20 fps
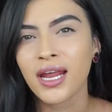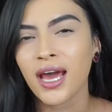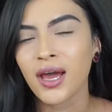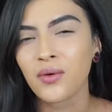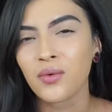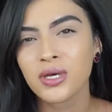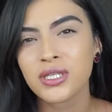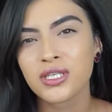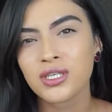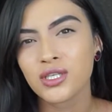I
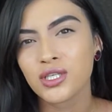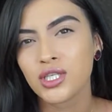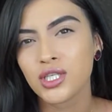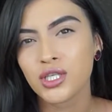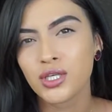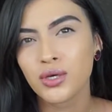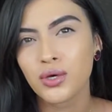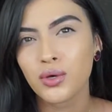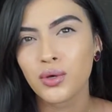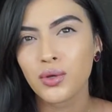wasn't
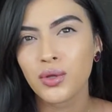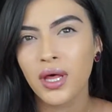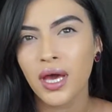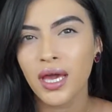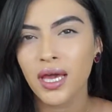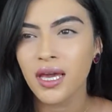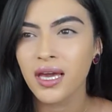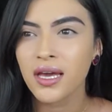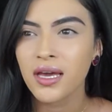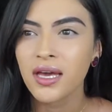too
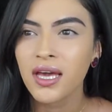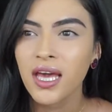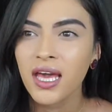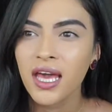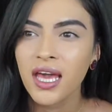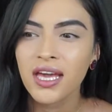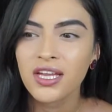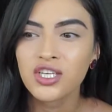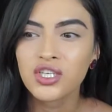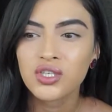like
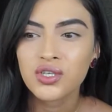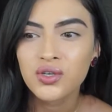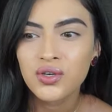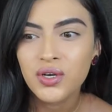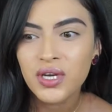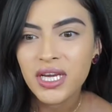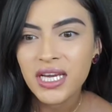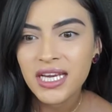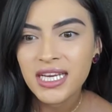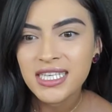
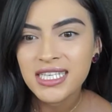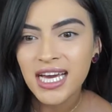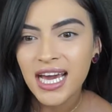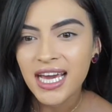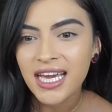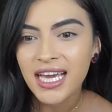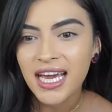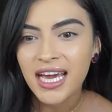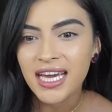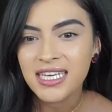intrigued,
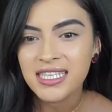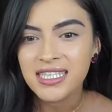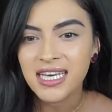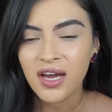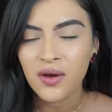I guess.